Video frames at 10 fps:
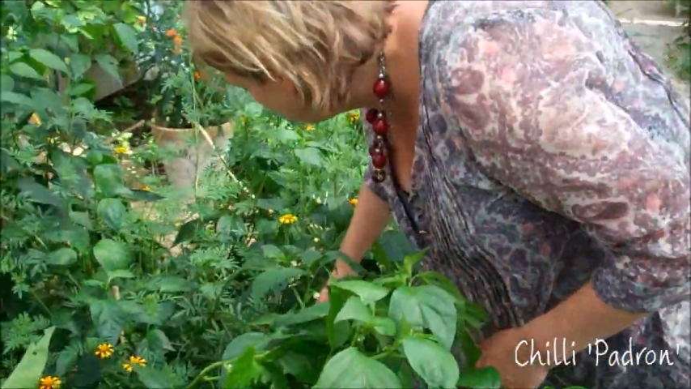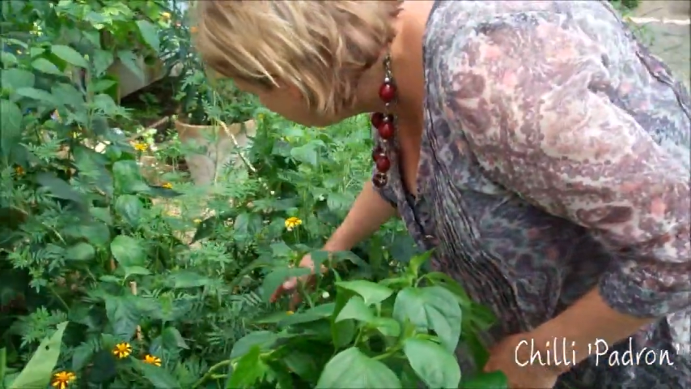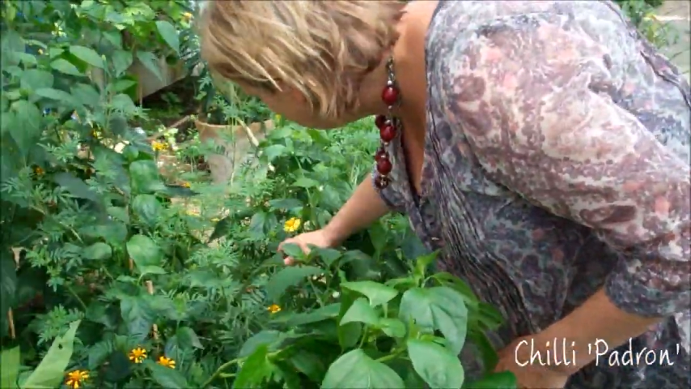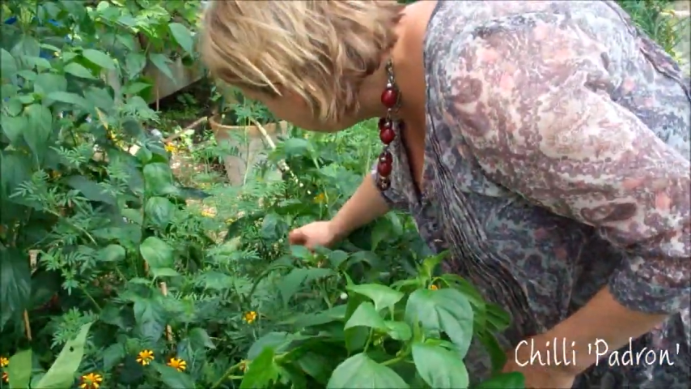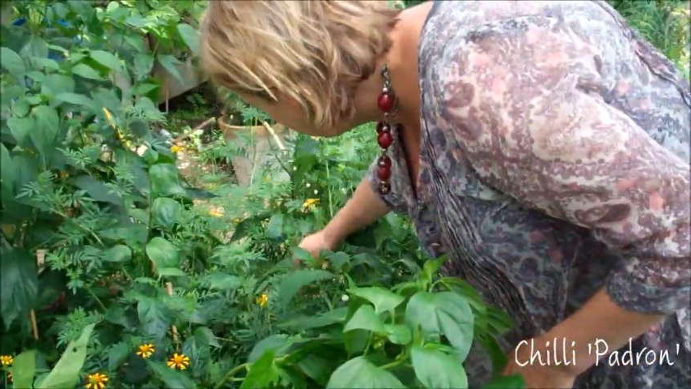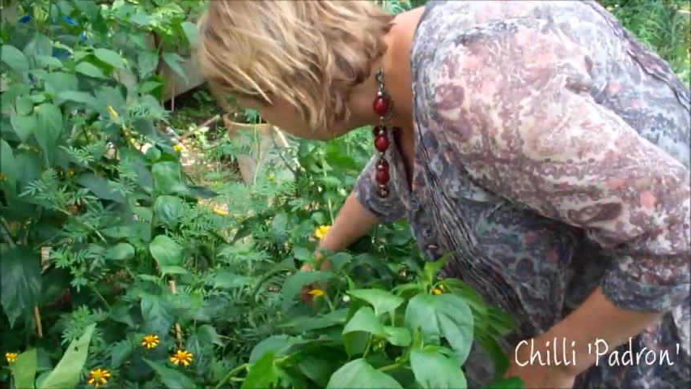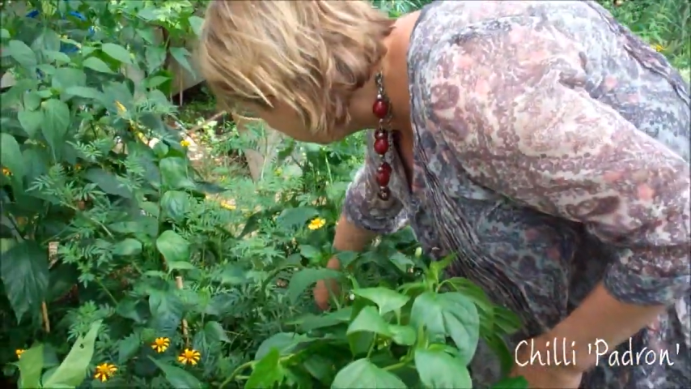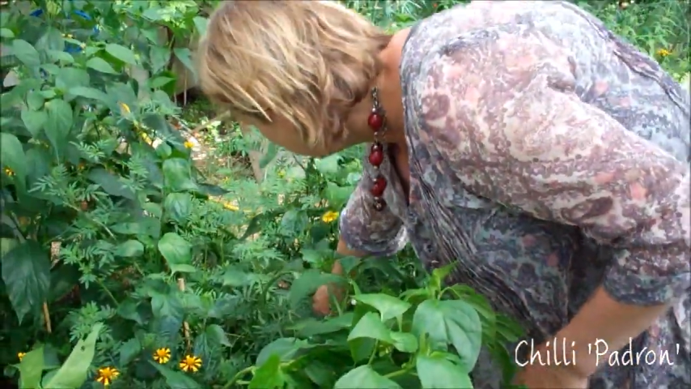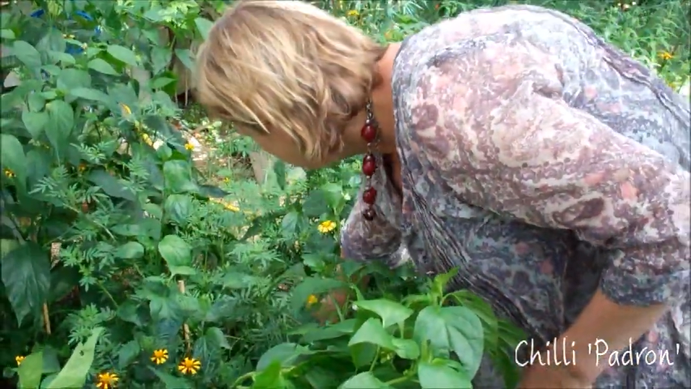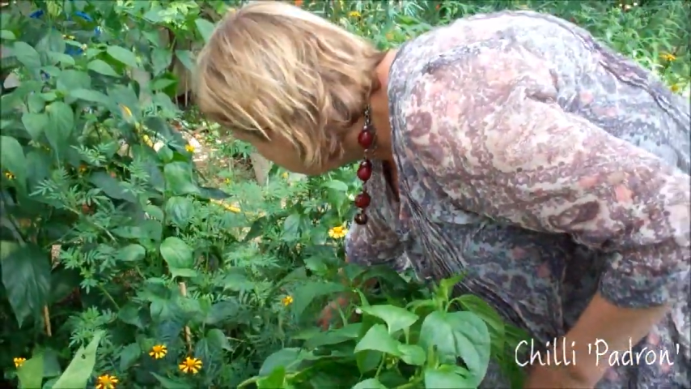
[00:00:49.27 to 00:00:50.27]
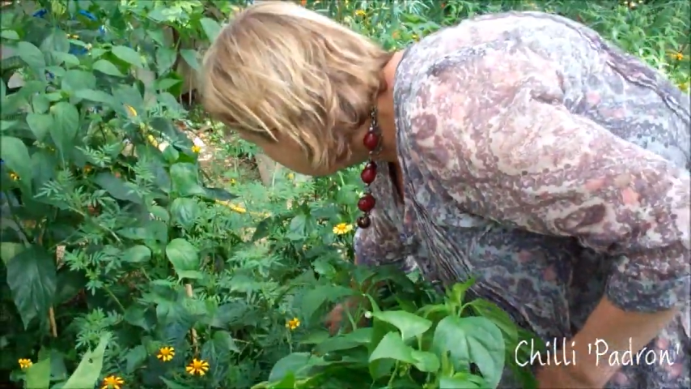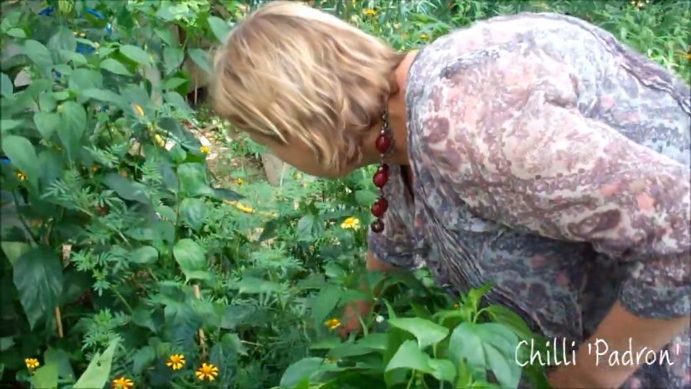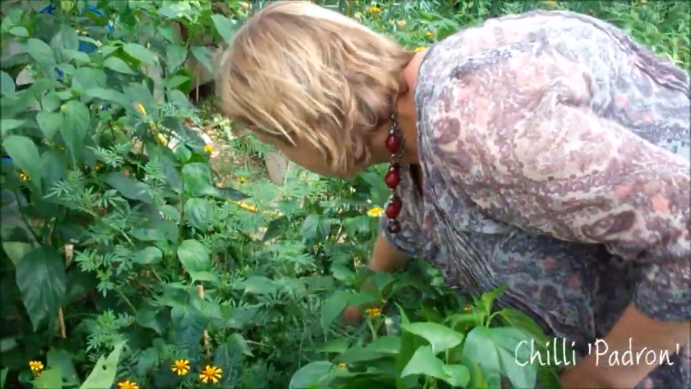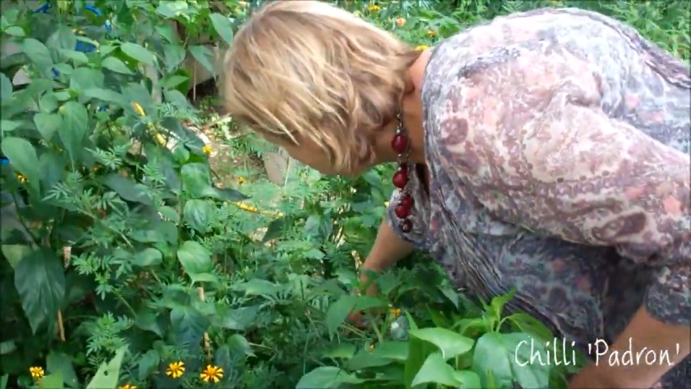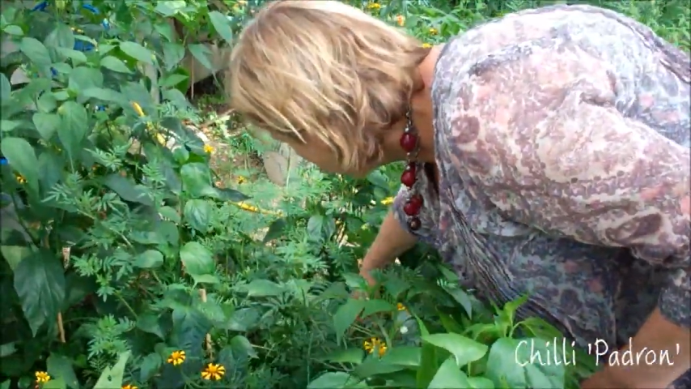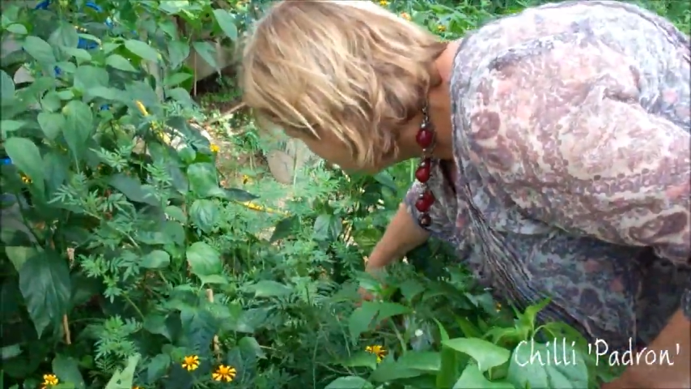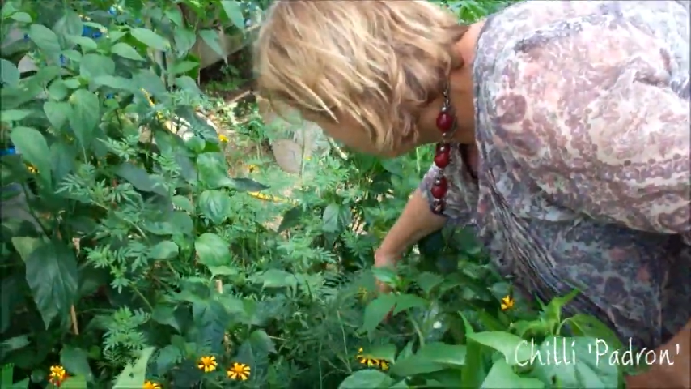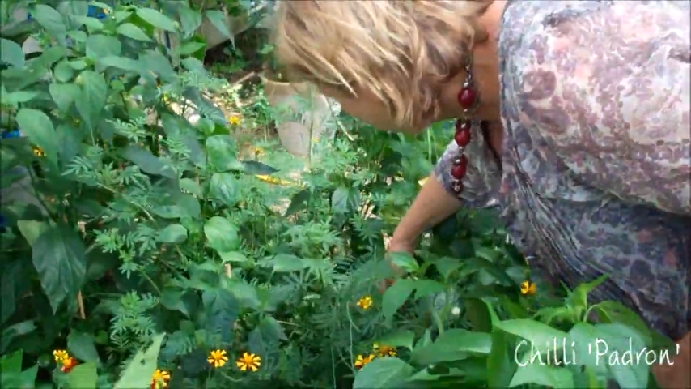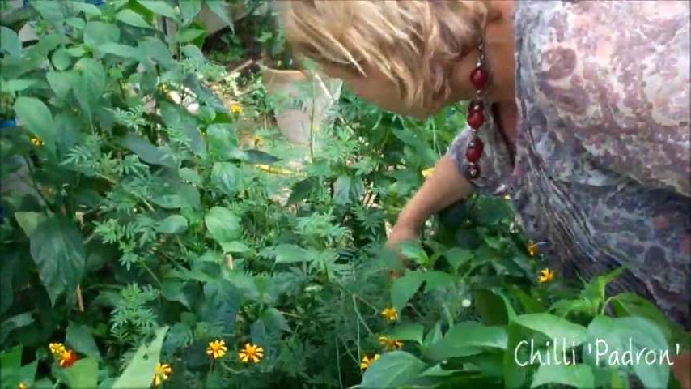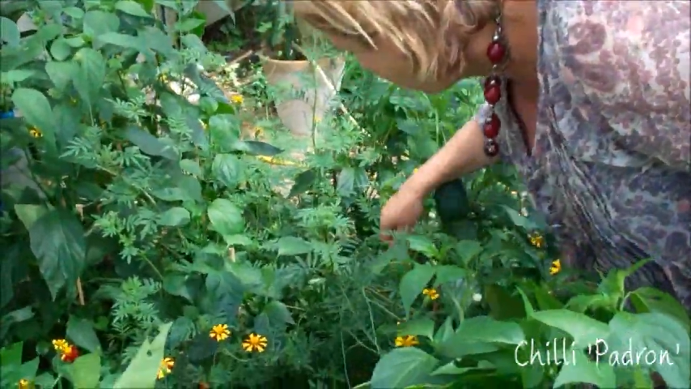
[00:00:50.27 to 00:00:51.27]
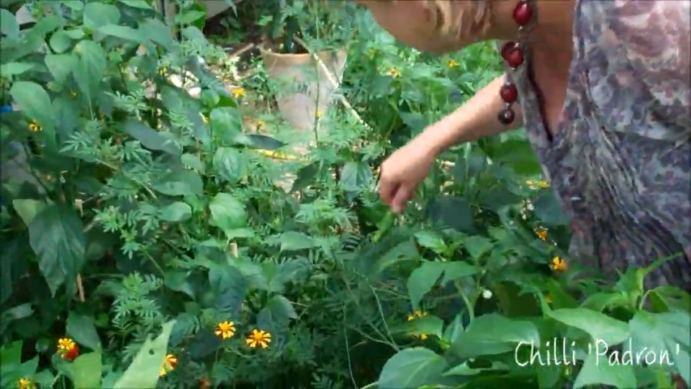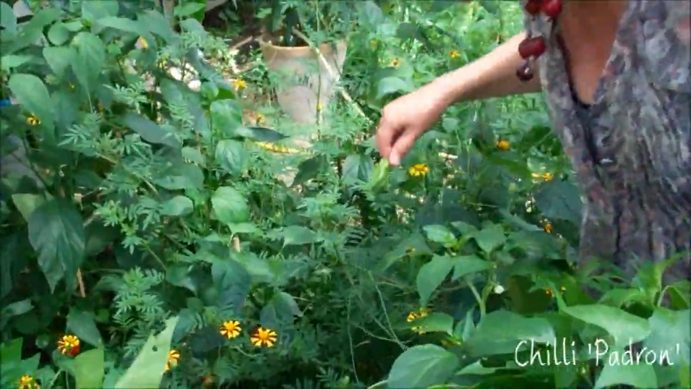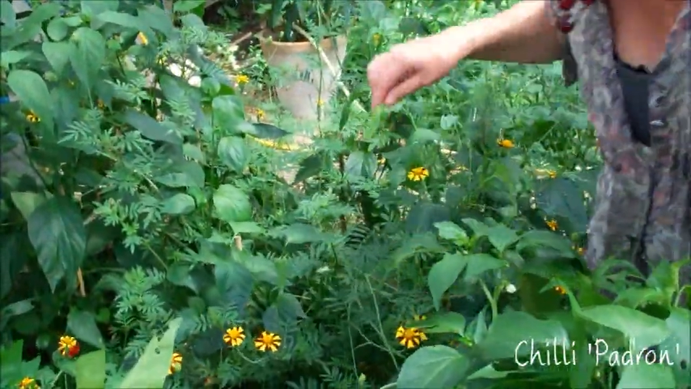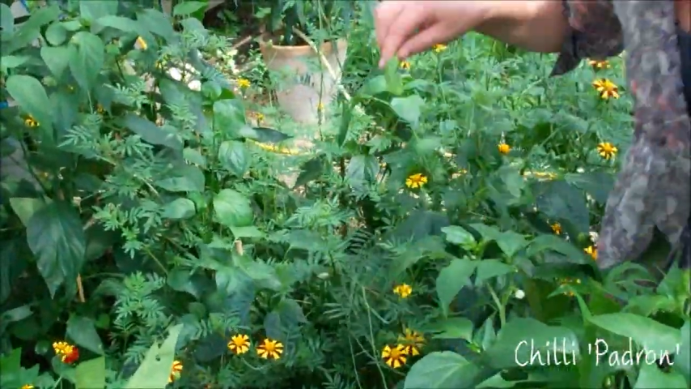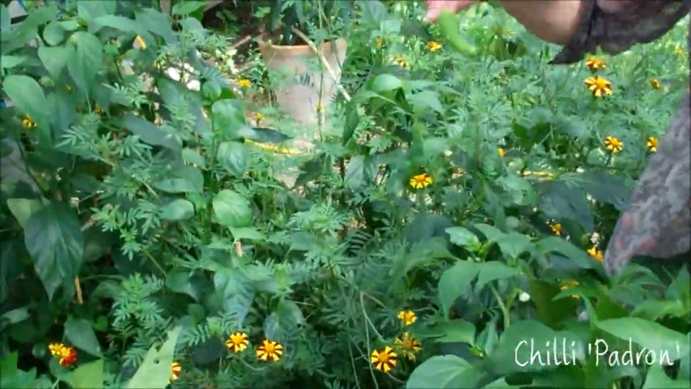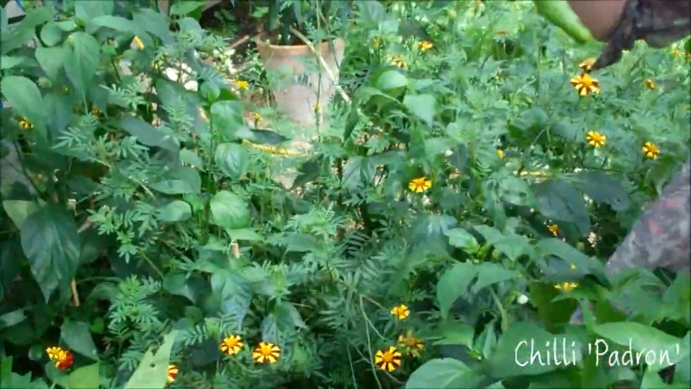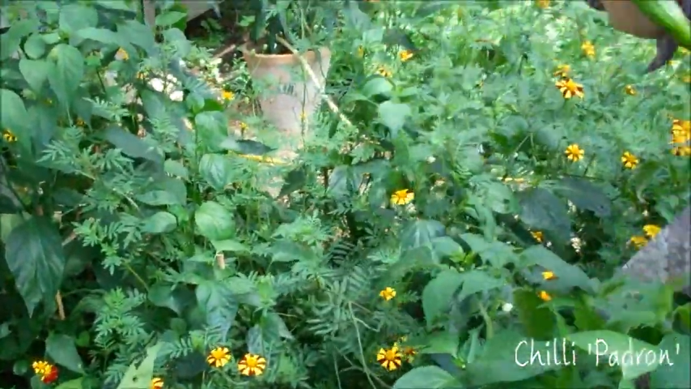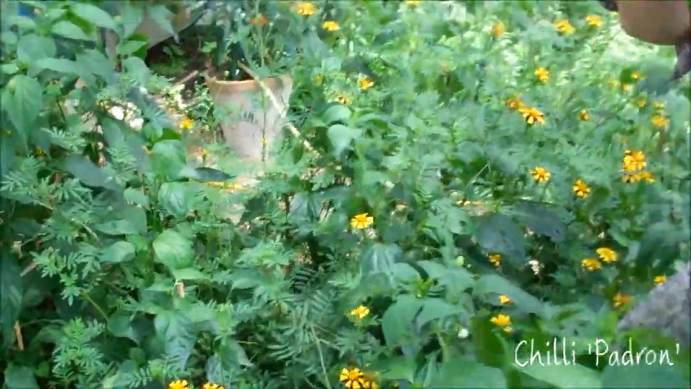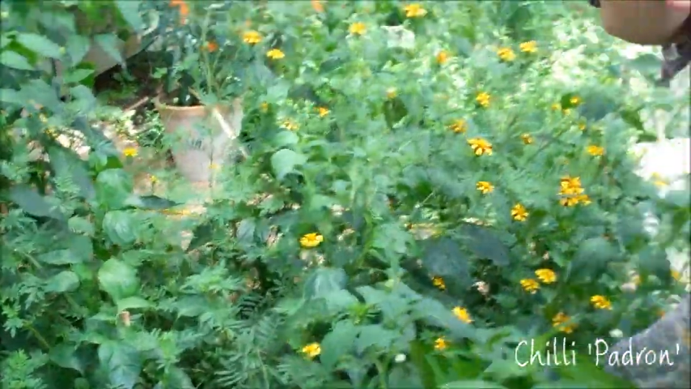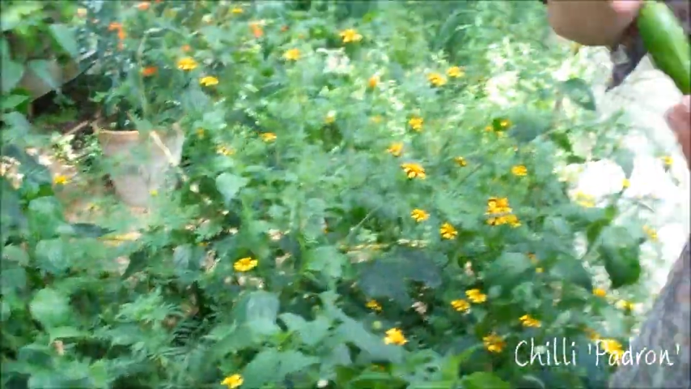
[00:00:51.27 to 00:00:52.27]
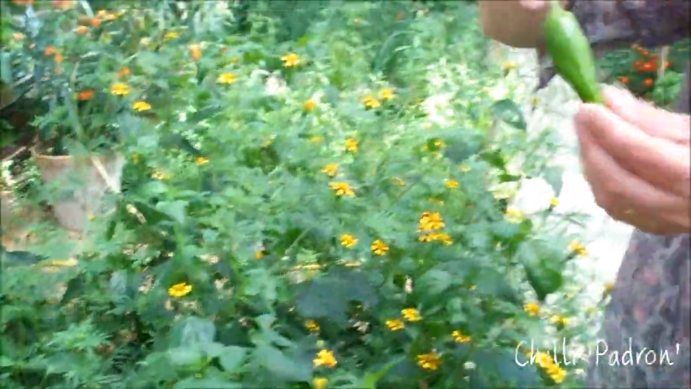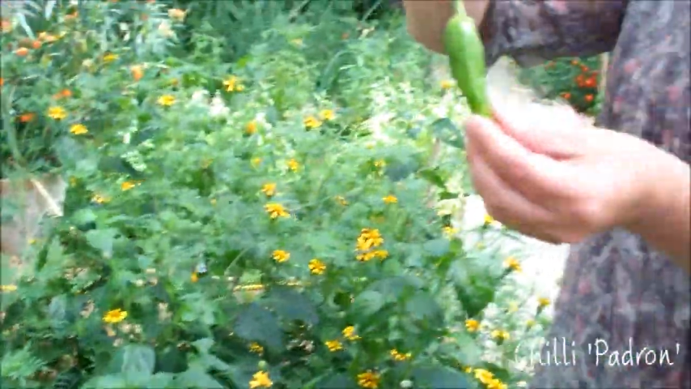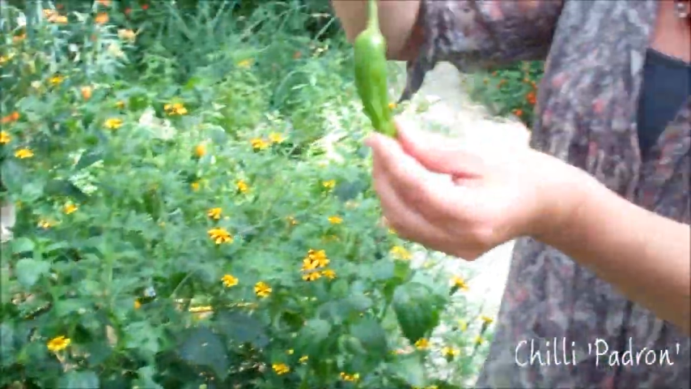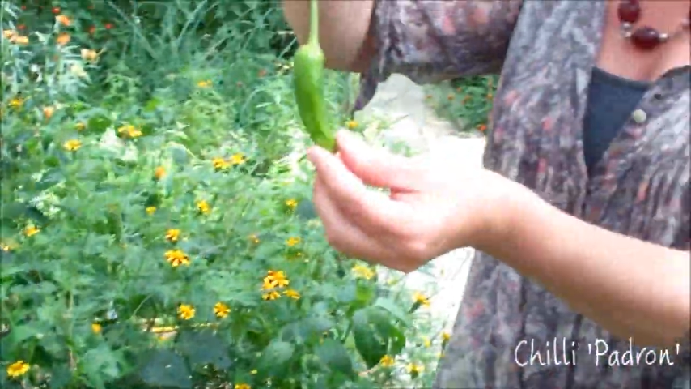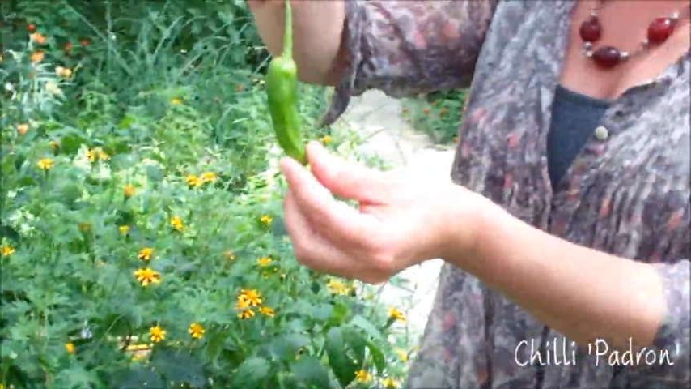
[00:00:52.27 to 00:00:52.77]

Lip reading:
Nobody's mouth can be seen.